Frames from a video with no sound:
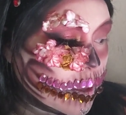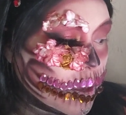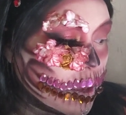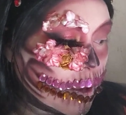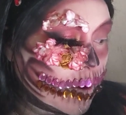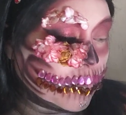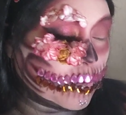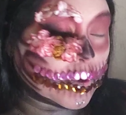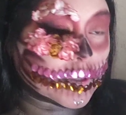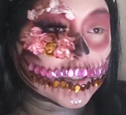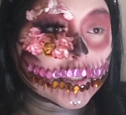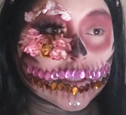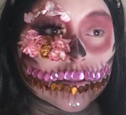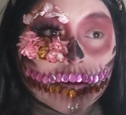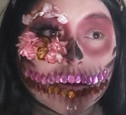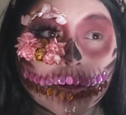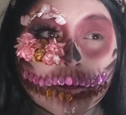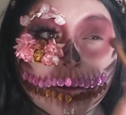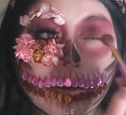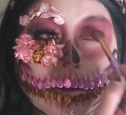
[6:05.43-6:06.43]
And we're just
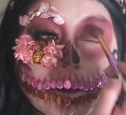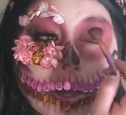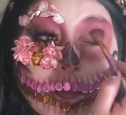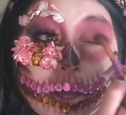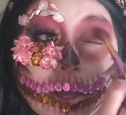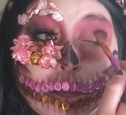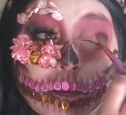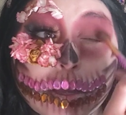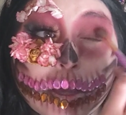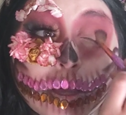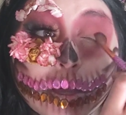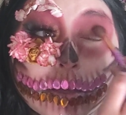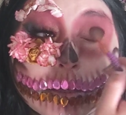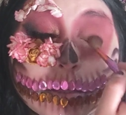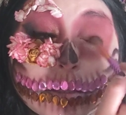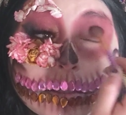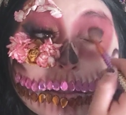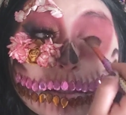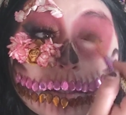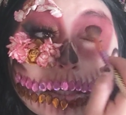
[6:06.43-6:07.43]
going to go ahead
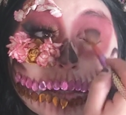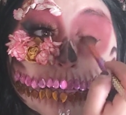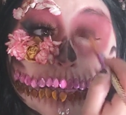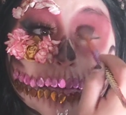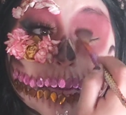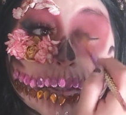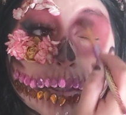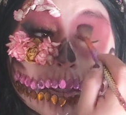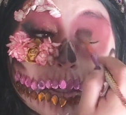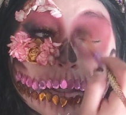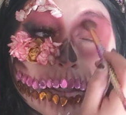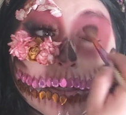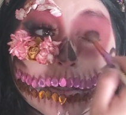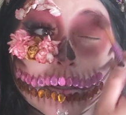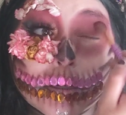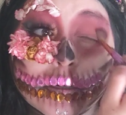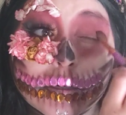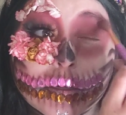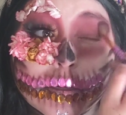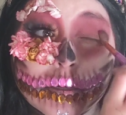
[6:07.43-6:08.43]
and deepen
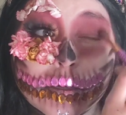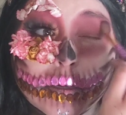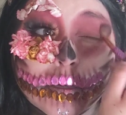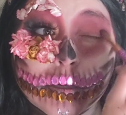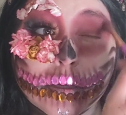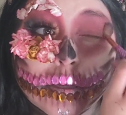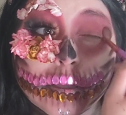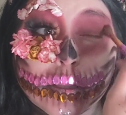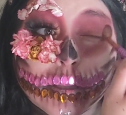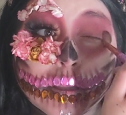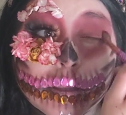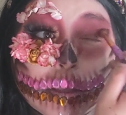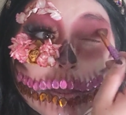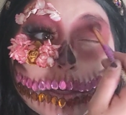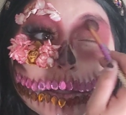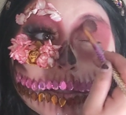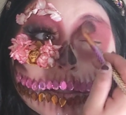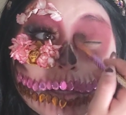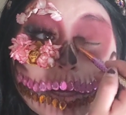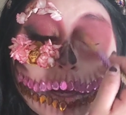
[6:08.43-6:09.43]

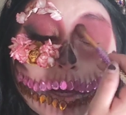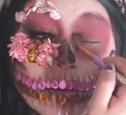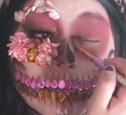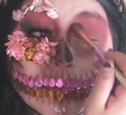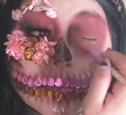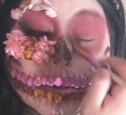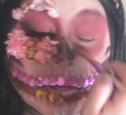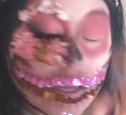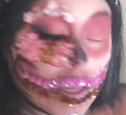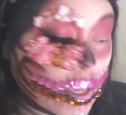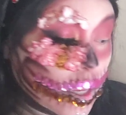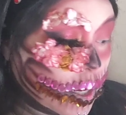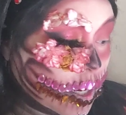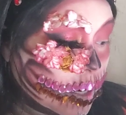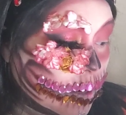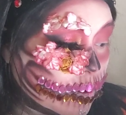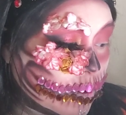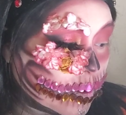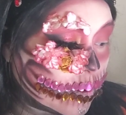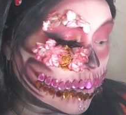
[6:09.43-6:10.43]
this up.
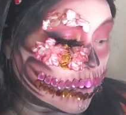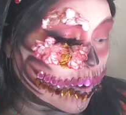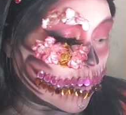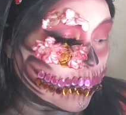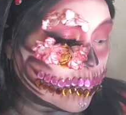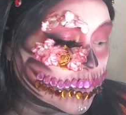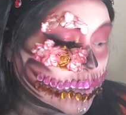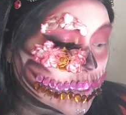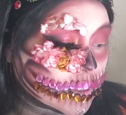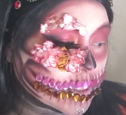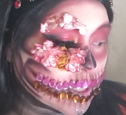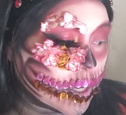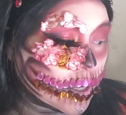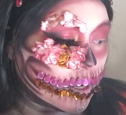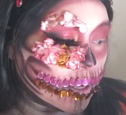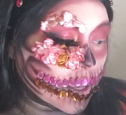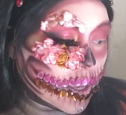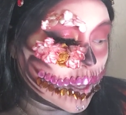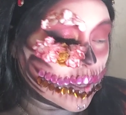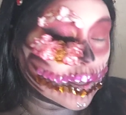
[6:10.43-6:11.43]
Y lo único que vamos a
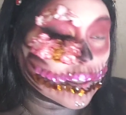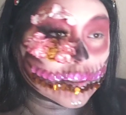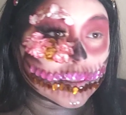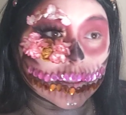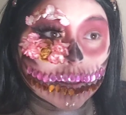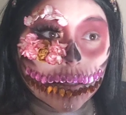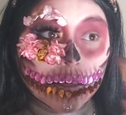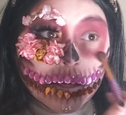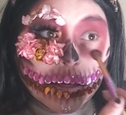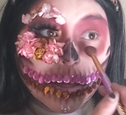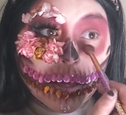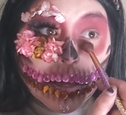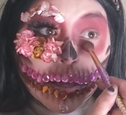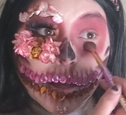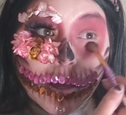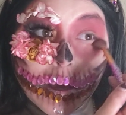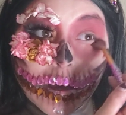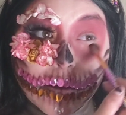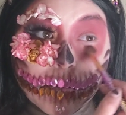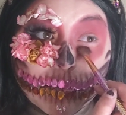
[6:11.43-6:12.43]
hacer es
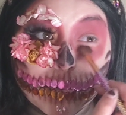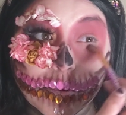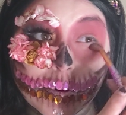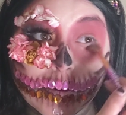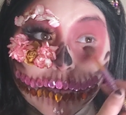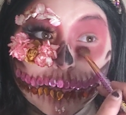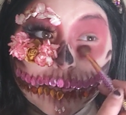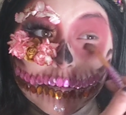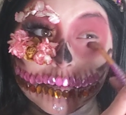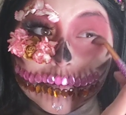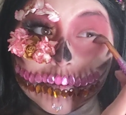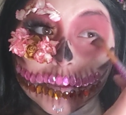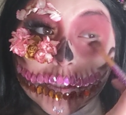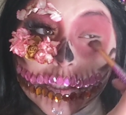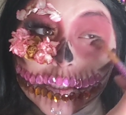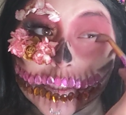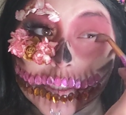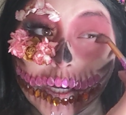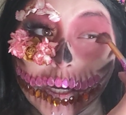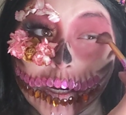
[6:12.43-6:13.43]

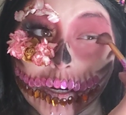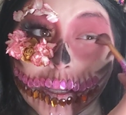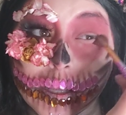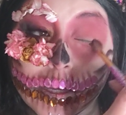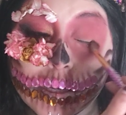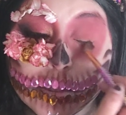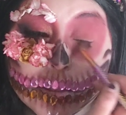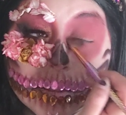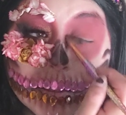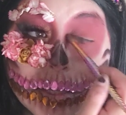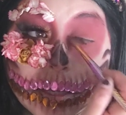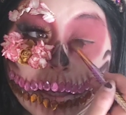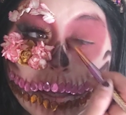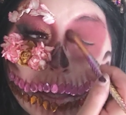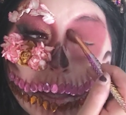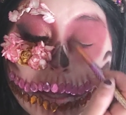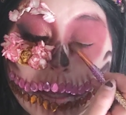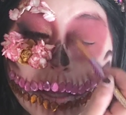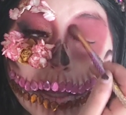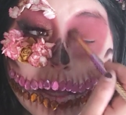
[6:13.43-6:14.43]
profundizar
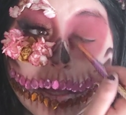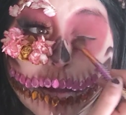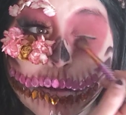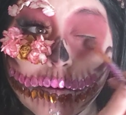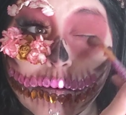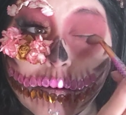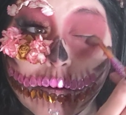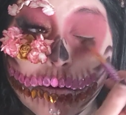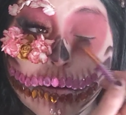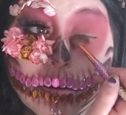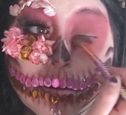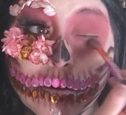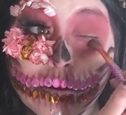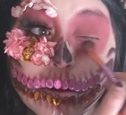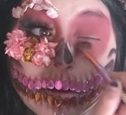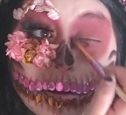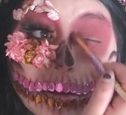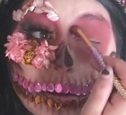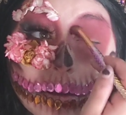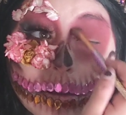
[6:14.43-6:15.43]
ese color